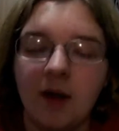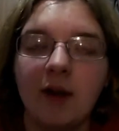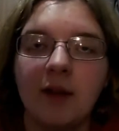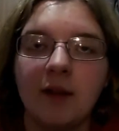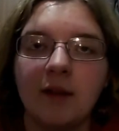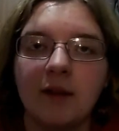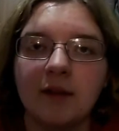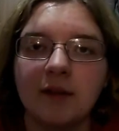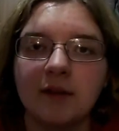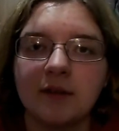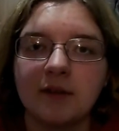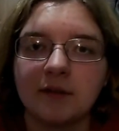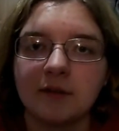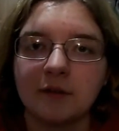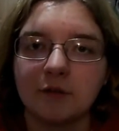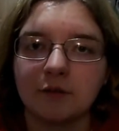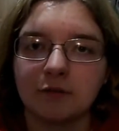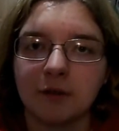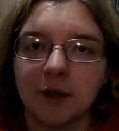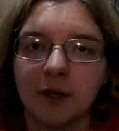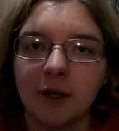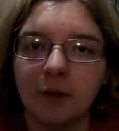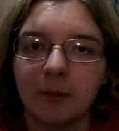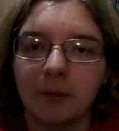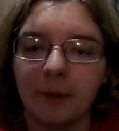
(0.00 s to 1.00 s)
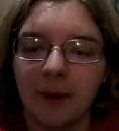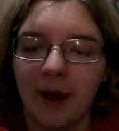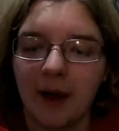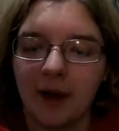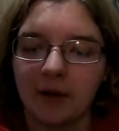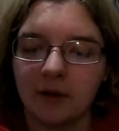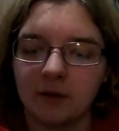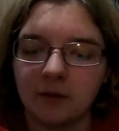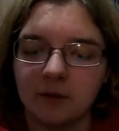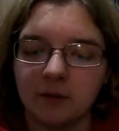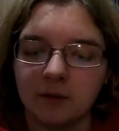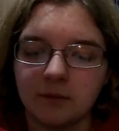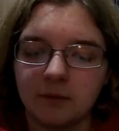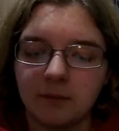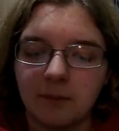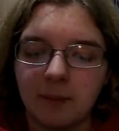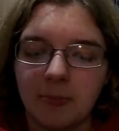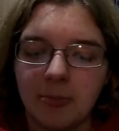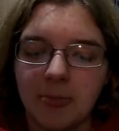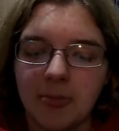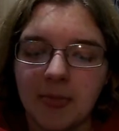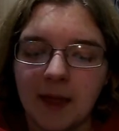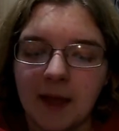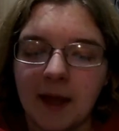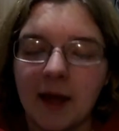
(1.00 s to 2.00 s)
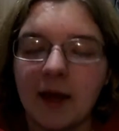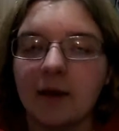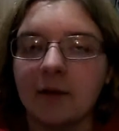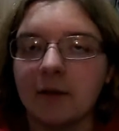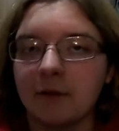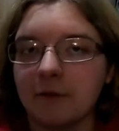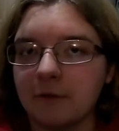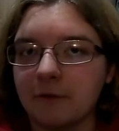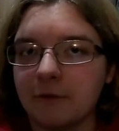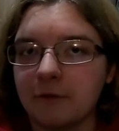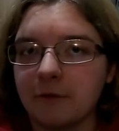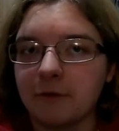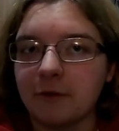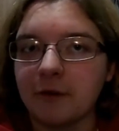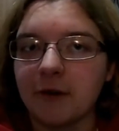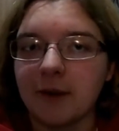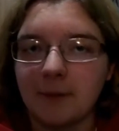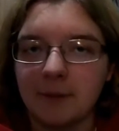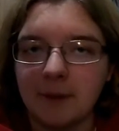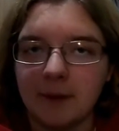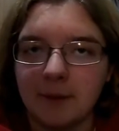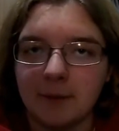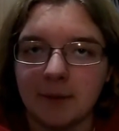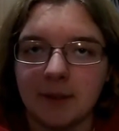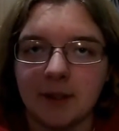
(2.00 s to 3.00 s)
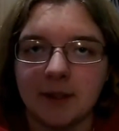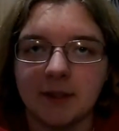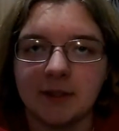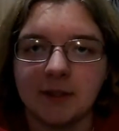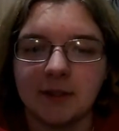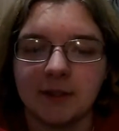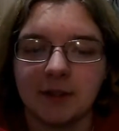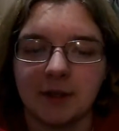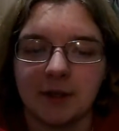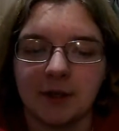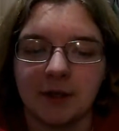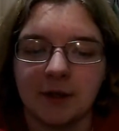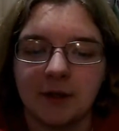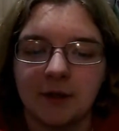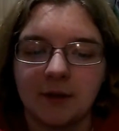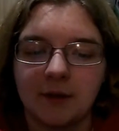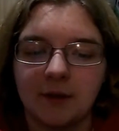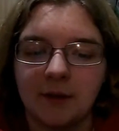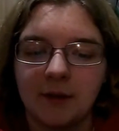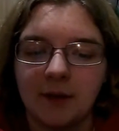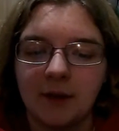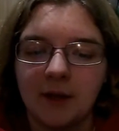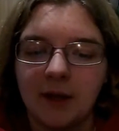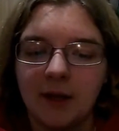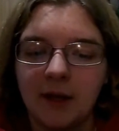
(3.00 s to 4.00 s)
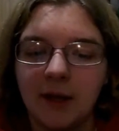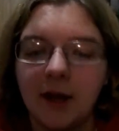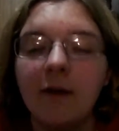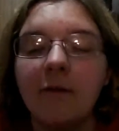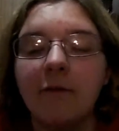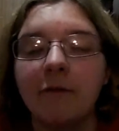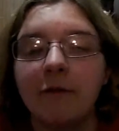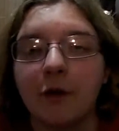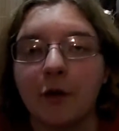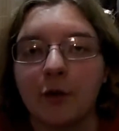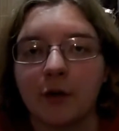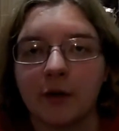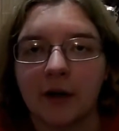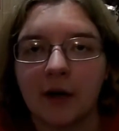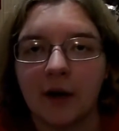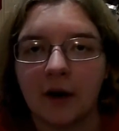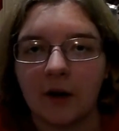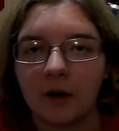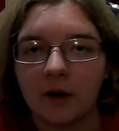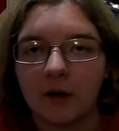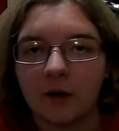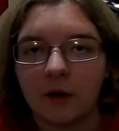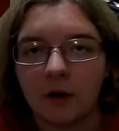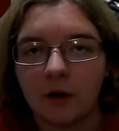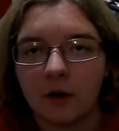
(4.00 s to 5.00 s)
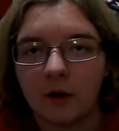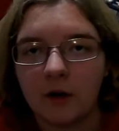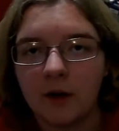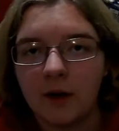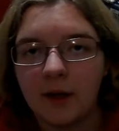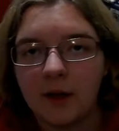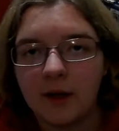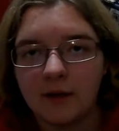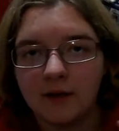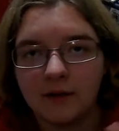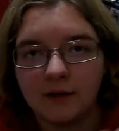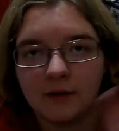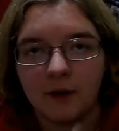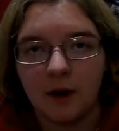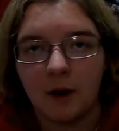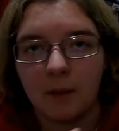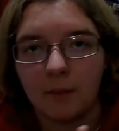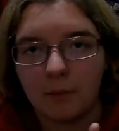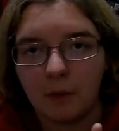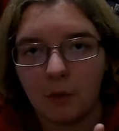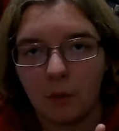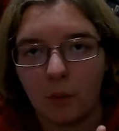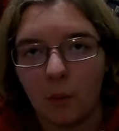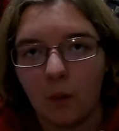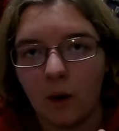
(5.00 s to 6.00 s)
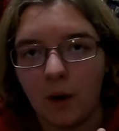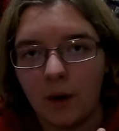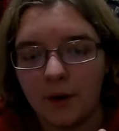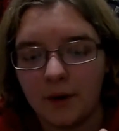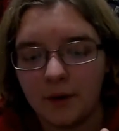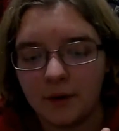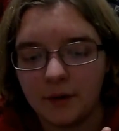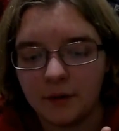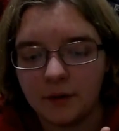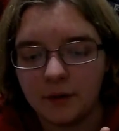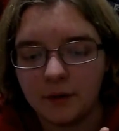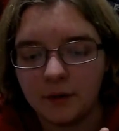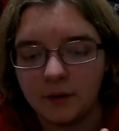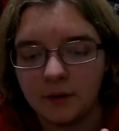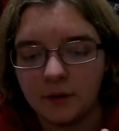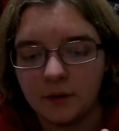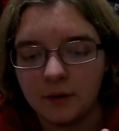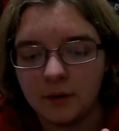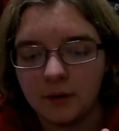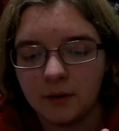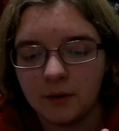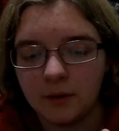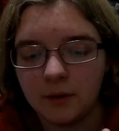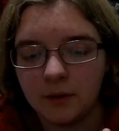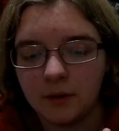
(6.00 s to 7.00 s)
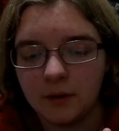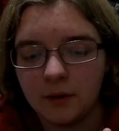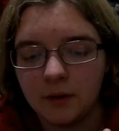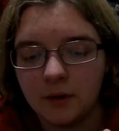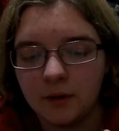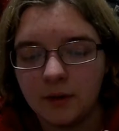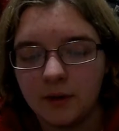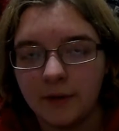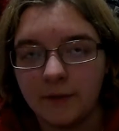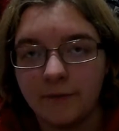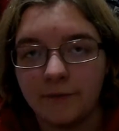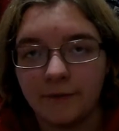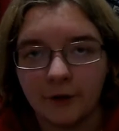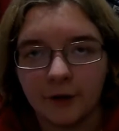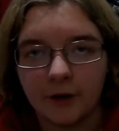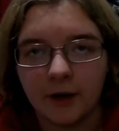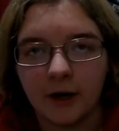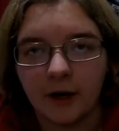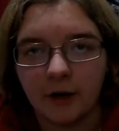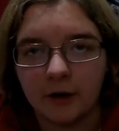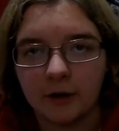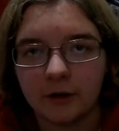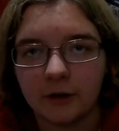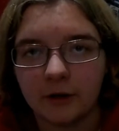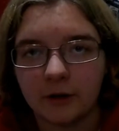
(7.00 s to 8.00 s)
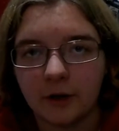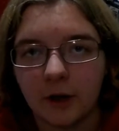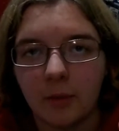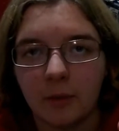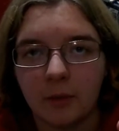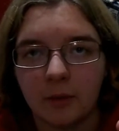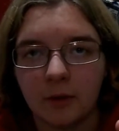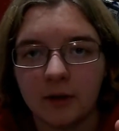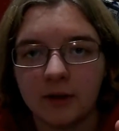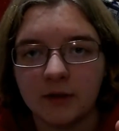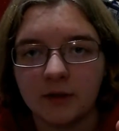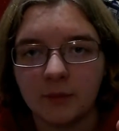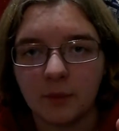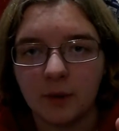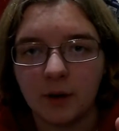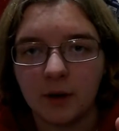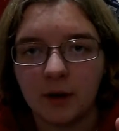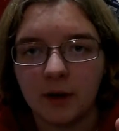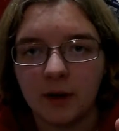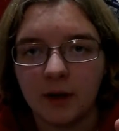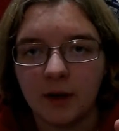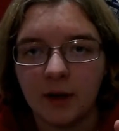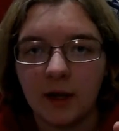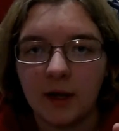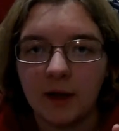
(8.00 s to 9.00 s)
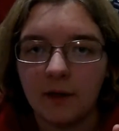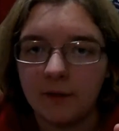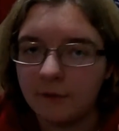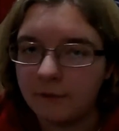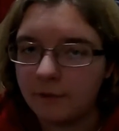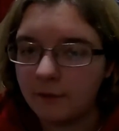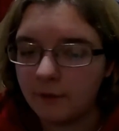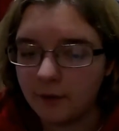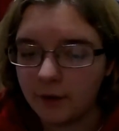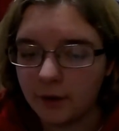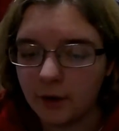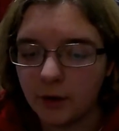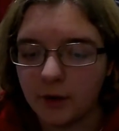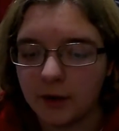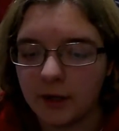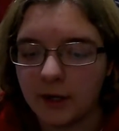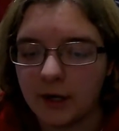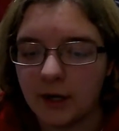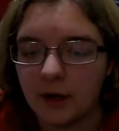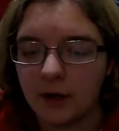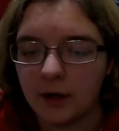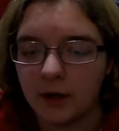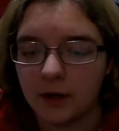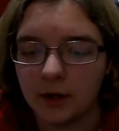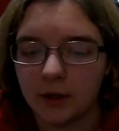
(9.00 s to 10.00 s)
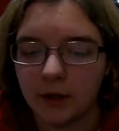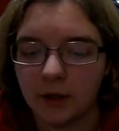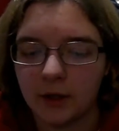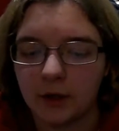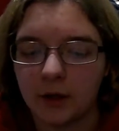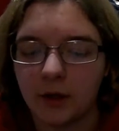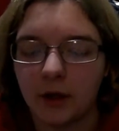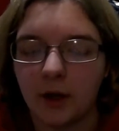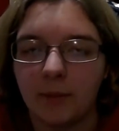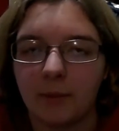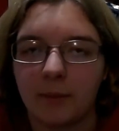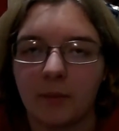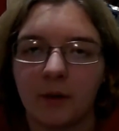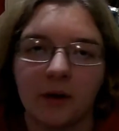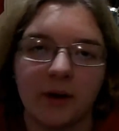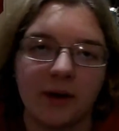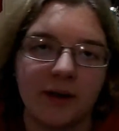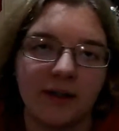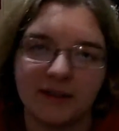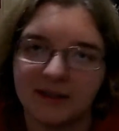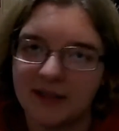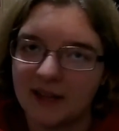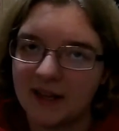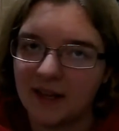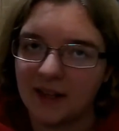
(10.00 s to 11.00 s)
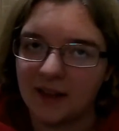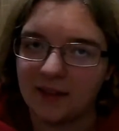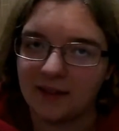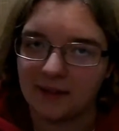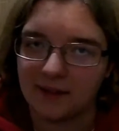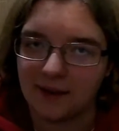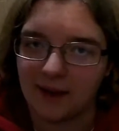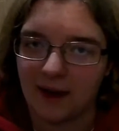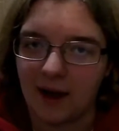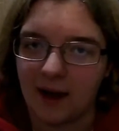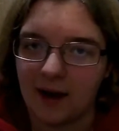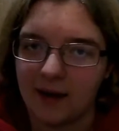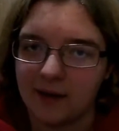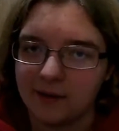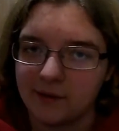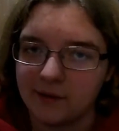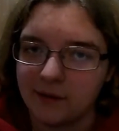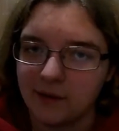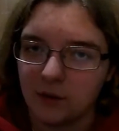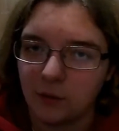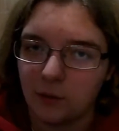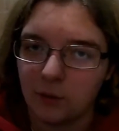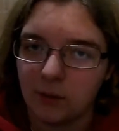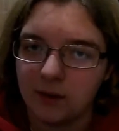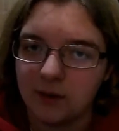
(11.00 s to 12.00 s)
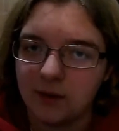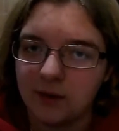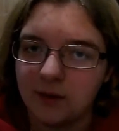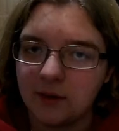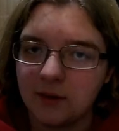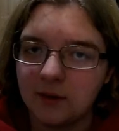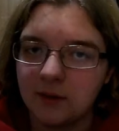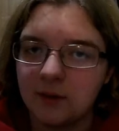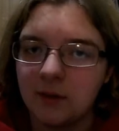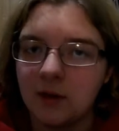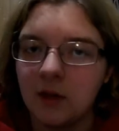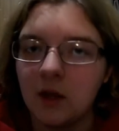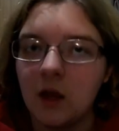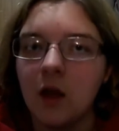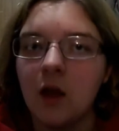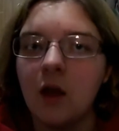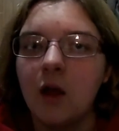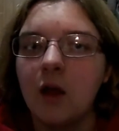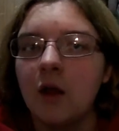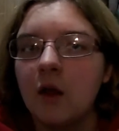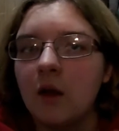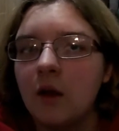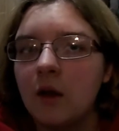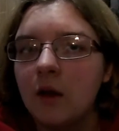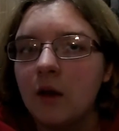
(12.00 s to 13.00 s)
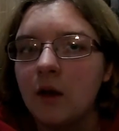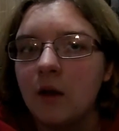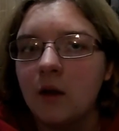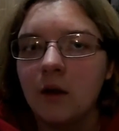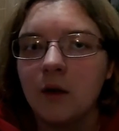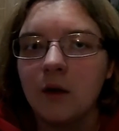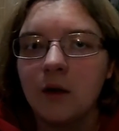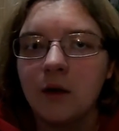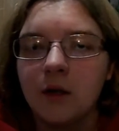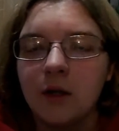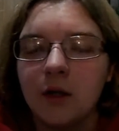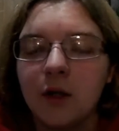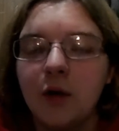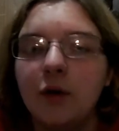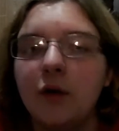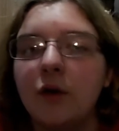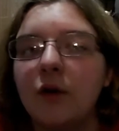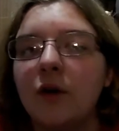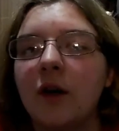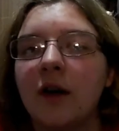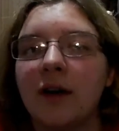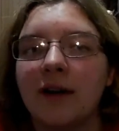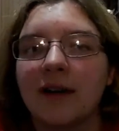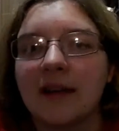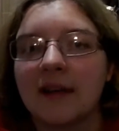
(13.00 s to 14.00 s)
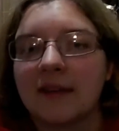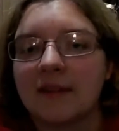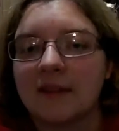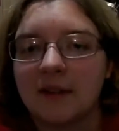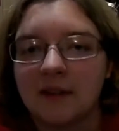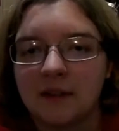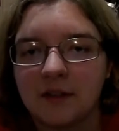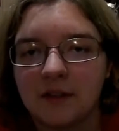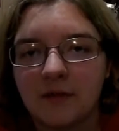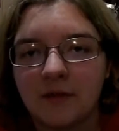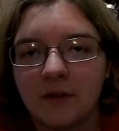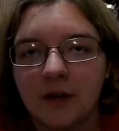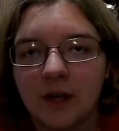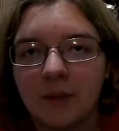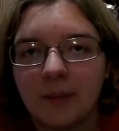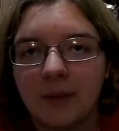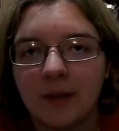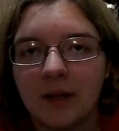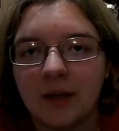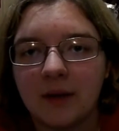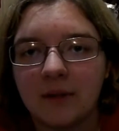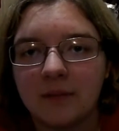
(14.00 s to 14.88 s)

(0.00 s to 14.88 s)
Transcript: This is a real battle, and a freebie monster, if your character is number 1. If your character number is 1. If your character number is anything higher than 1, you do not get this freebie.